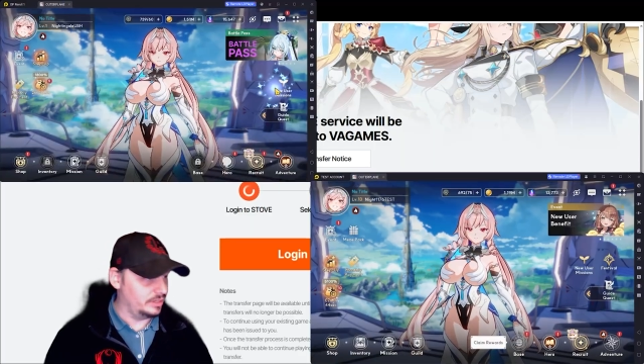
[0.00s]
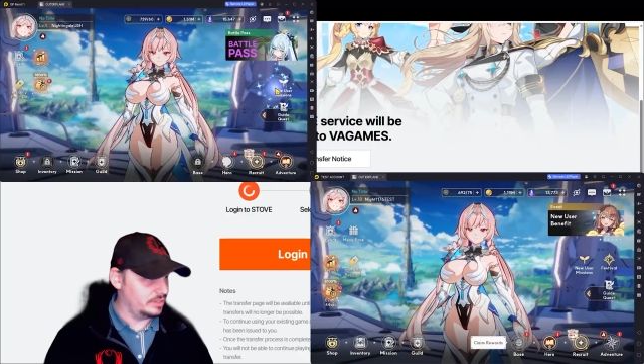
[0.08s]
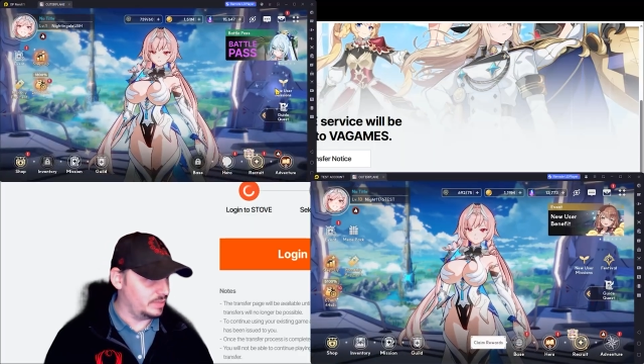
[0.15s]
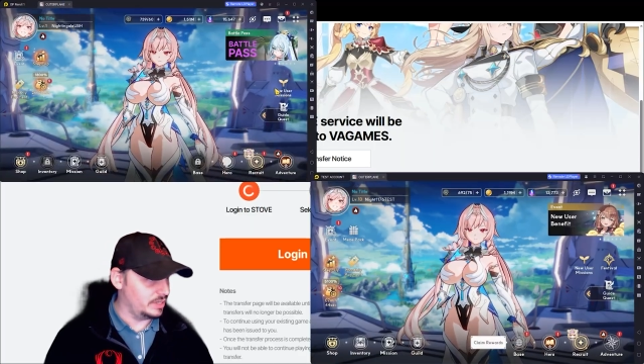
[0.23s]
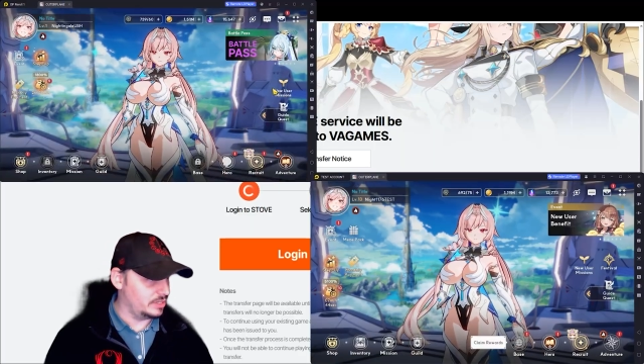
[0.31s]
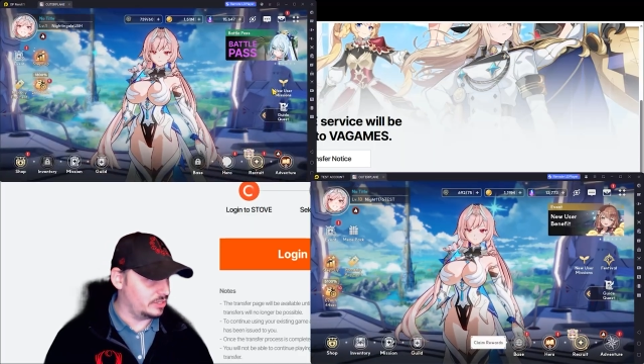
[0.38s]

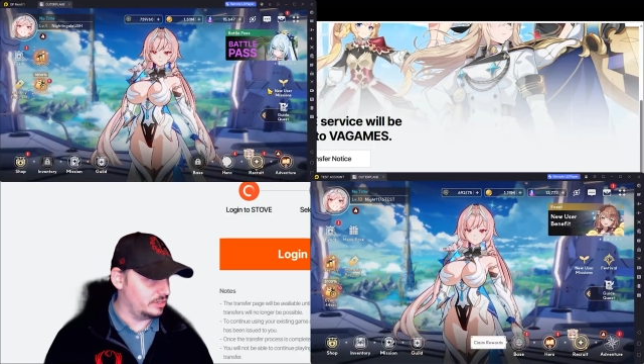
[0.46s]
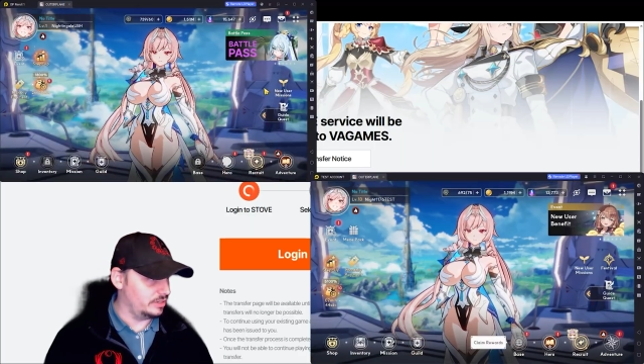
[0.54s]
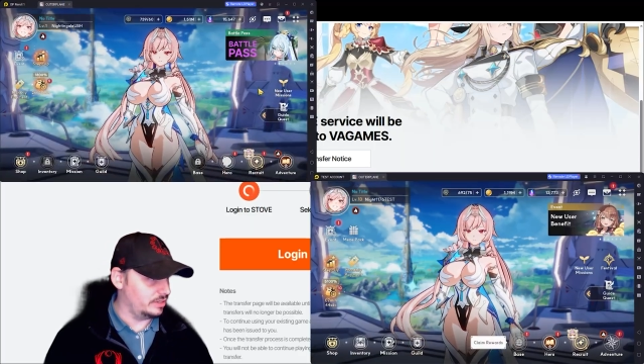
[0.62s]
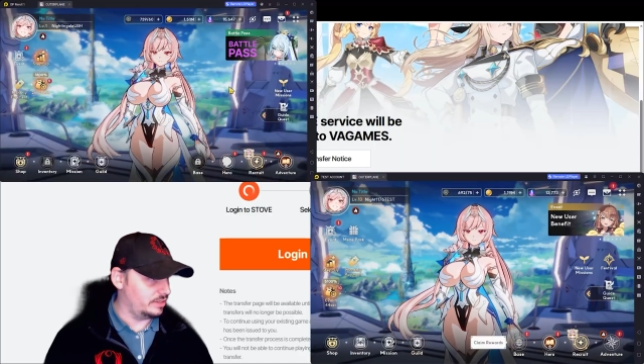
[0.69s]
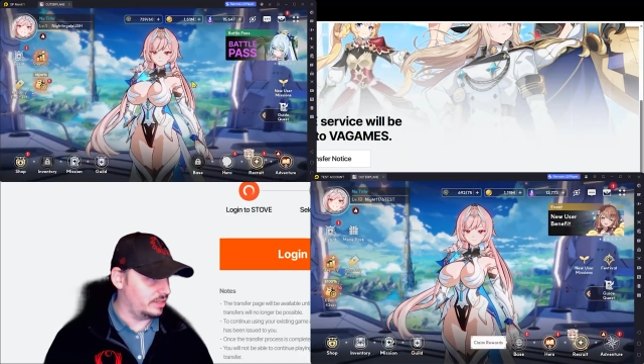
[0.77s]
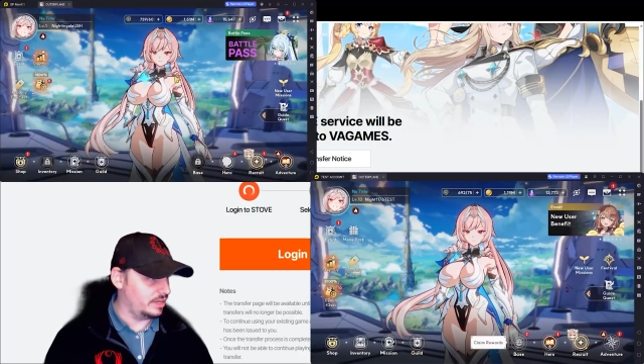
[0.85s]
Let's make
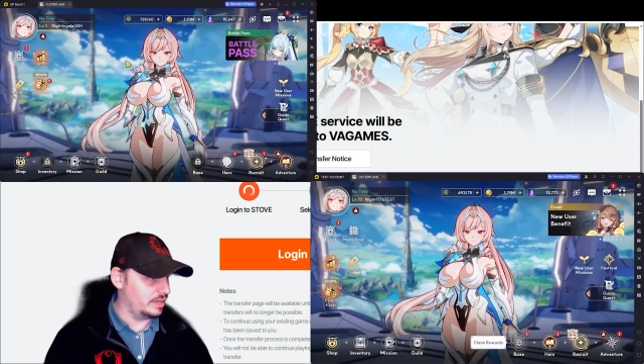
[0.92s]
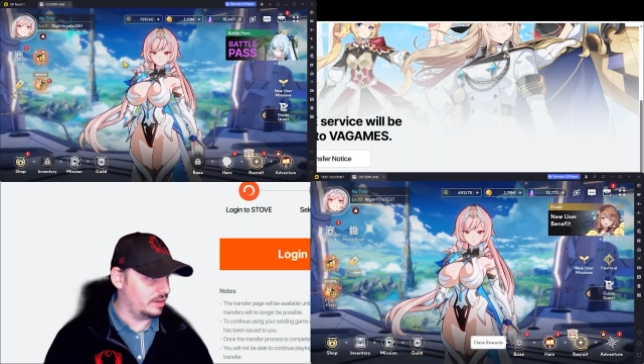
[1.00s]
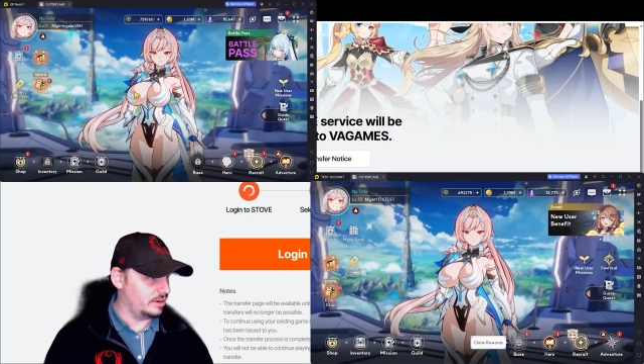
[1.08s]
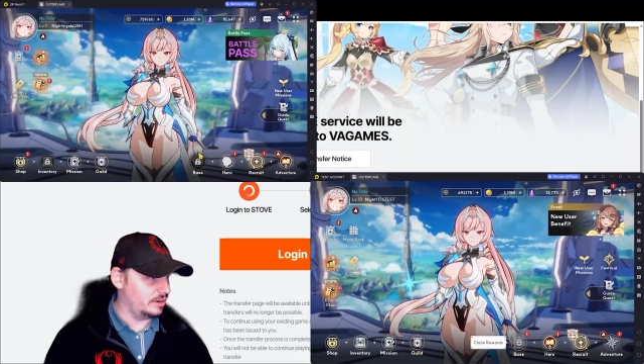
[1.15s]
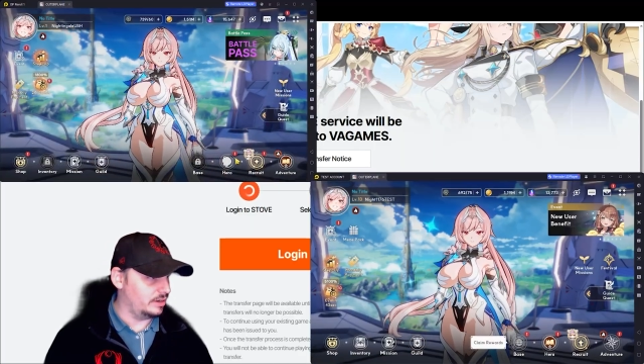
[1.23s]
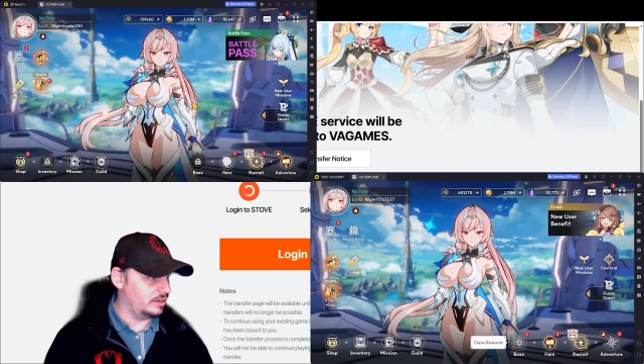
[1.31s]
sure that they
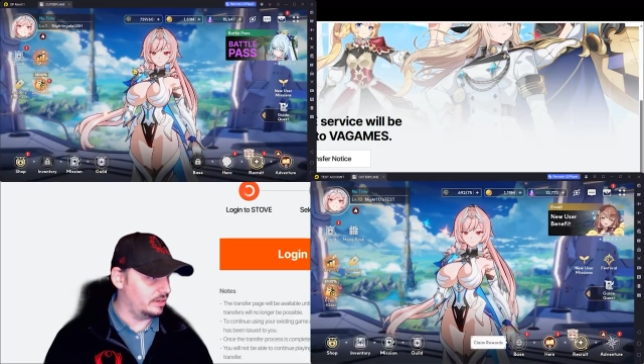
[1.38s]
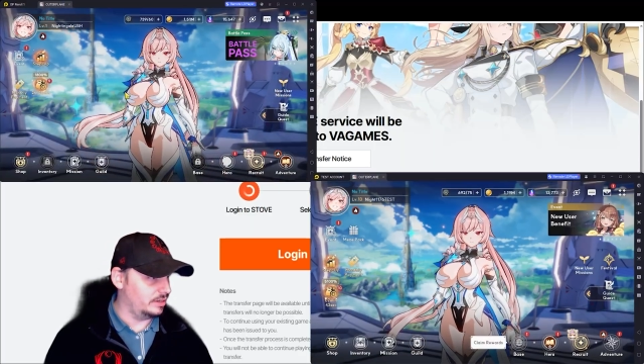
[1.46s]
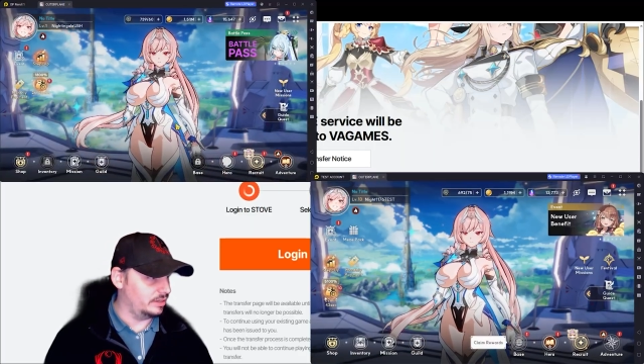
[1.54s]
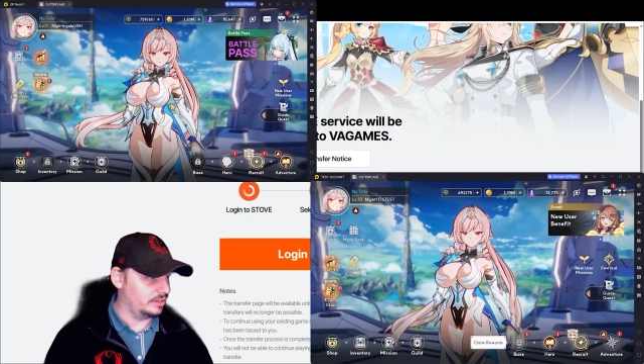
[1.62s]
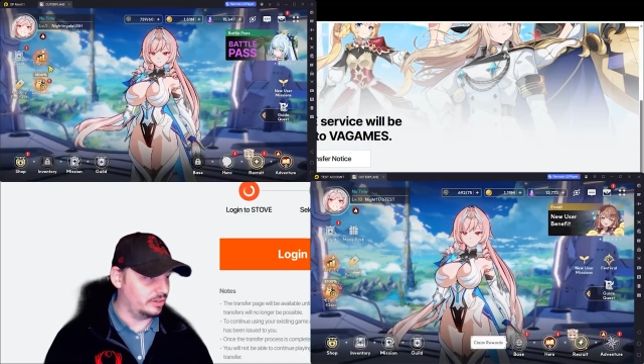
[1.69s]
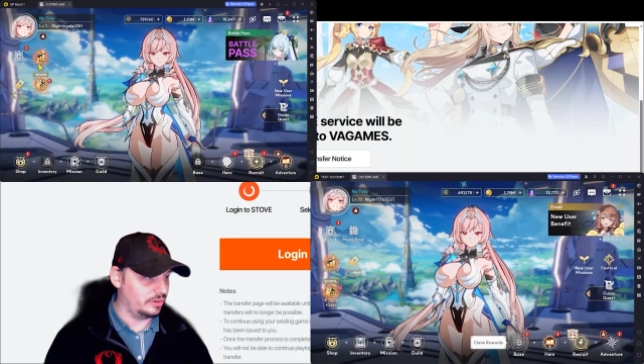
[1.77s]

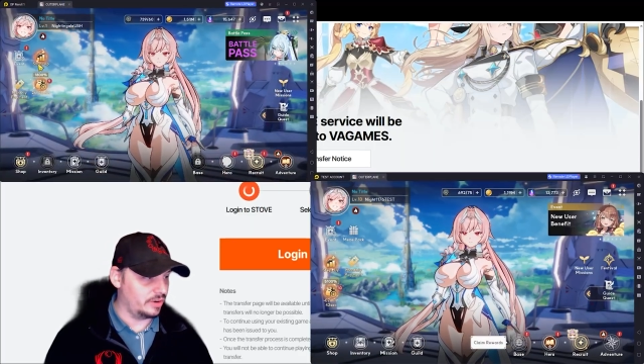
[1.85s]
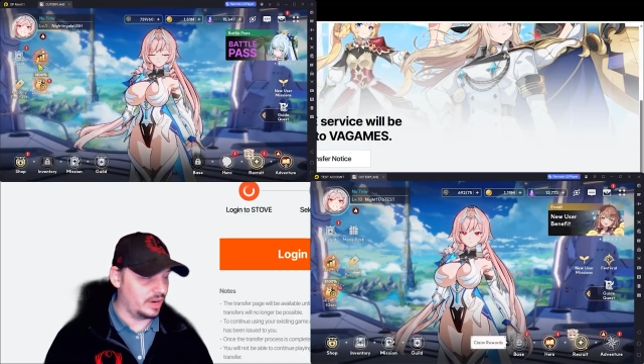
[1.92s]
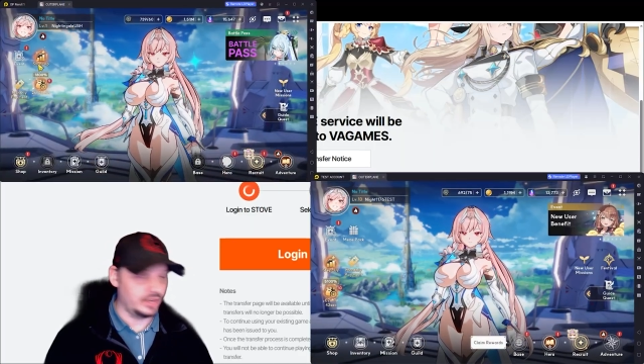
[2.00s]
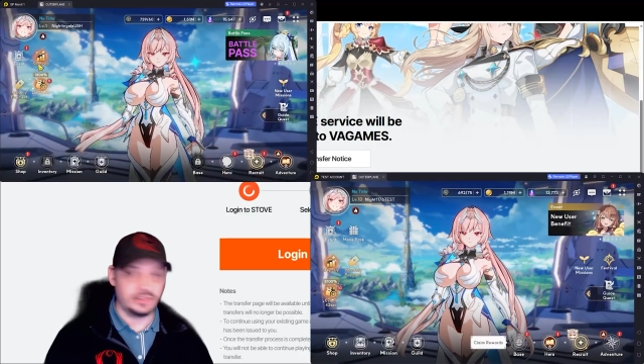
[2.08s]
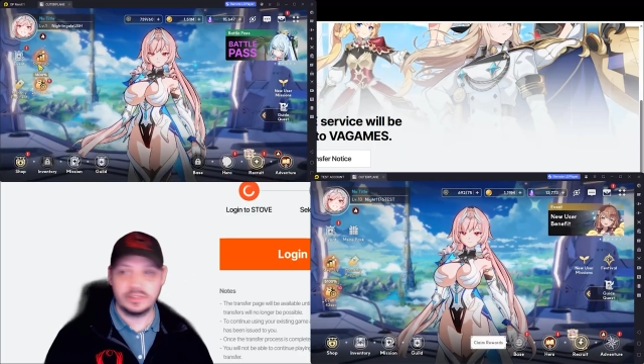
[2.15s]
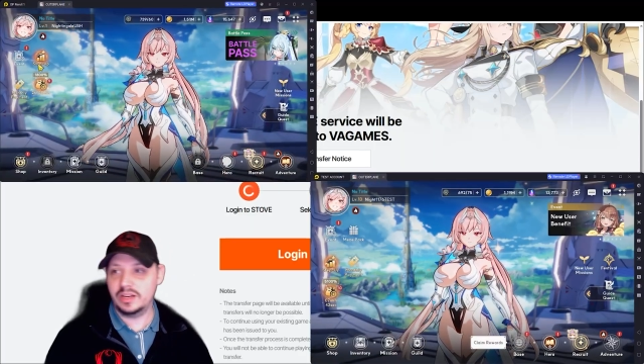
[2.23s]
are
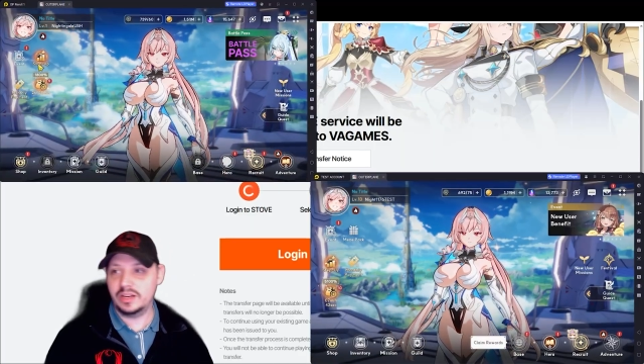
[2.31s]
correct.